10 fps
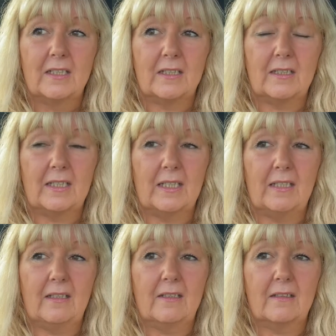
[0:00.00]
I
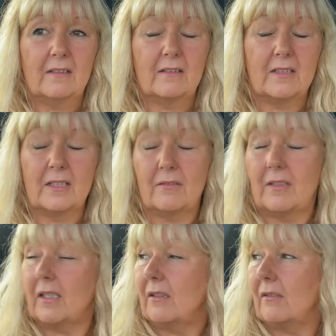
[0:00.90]
think, I
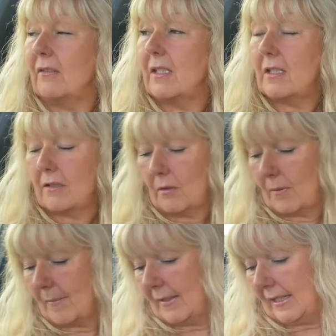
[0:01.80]
don't know
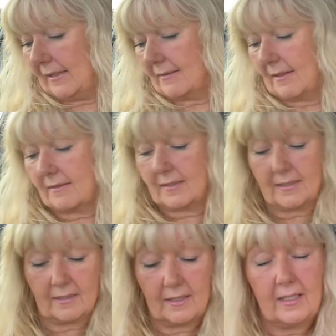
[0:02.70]
where my head's at
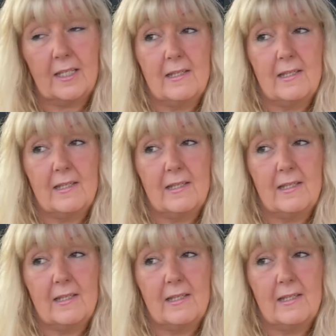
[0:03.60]
today.